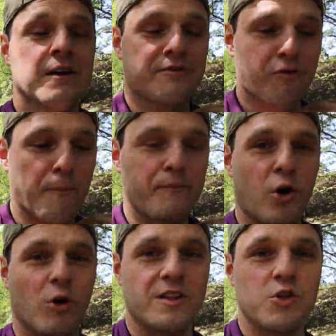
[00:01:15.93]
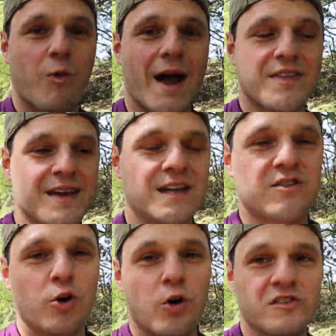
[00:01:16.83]
from Paul in the way that he
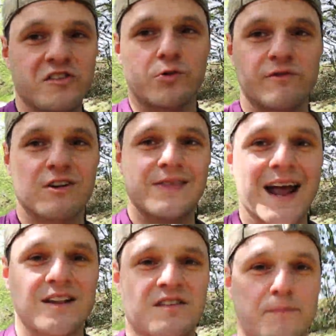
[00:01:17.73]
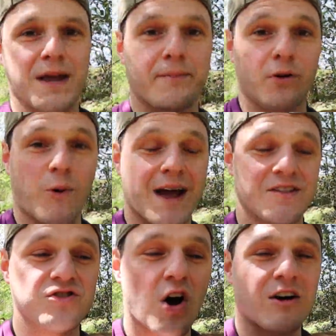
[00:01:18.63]
talks to and relates to people where
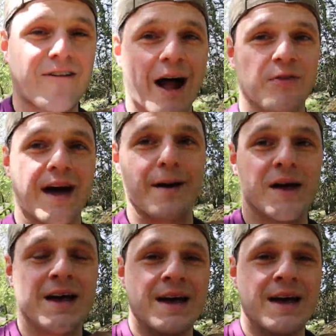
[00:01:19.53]
he's not around them,